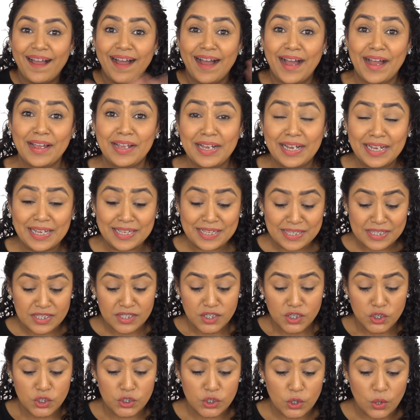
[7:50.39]
Hi guys,
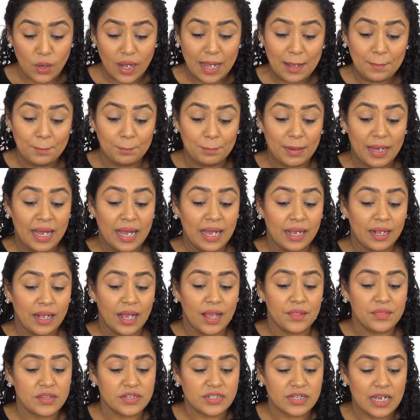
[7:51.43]
so I'm back
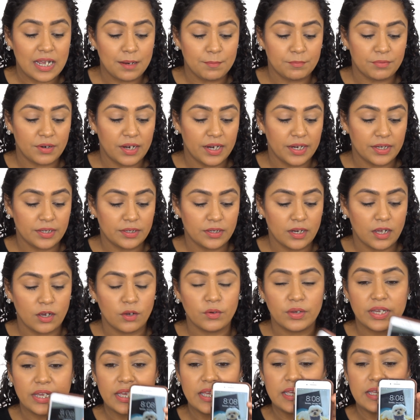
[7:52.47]
and the time right
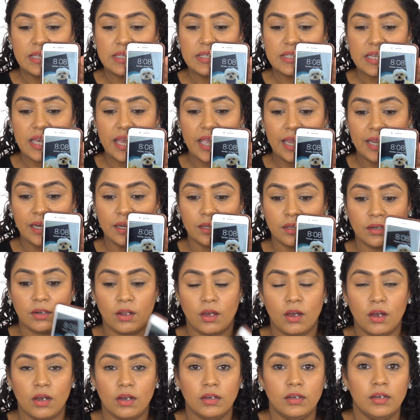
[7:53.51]
now is 8
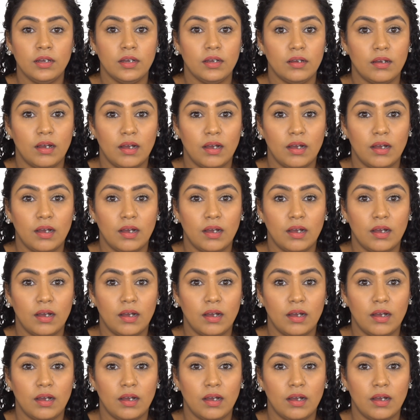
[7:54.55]
o'clock.